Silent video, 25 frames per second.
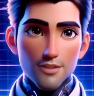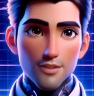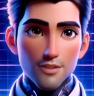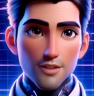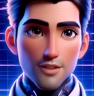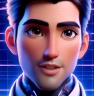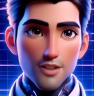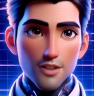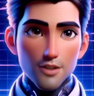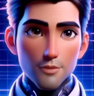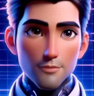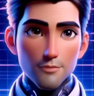
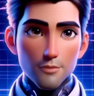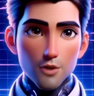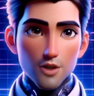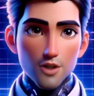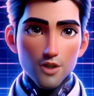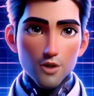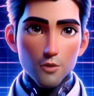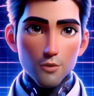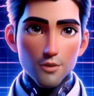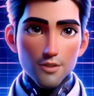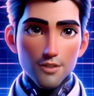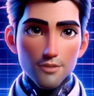and can
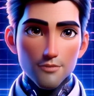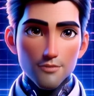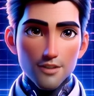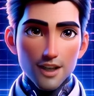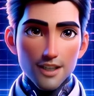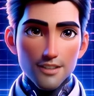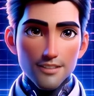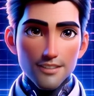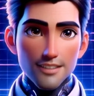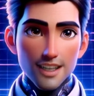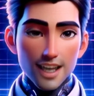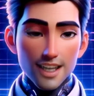also be
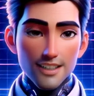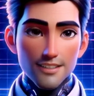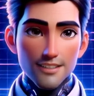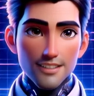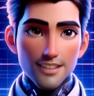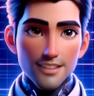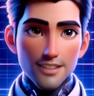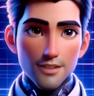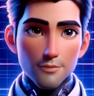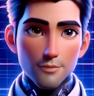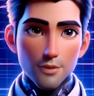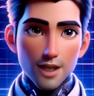used to
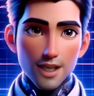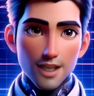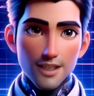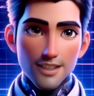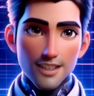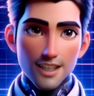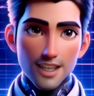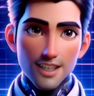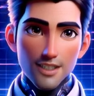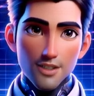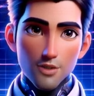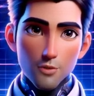request
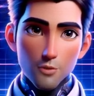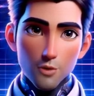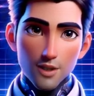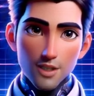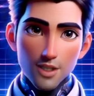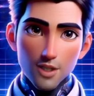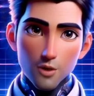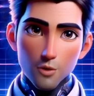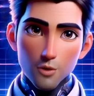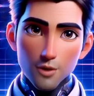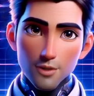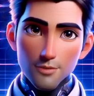additional
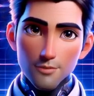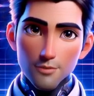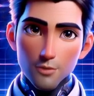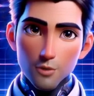details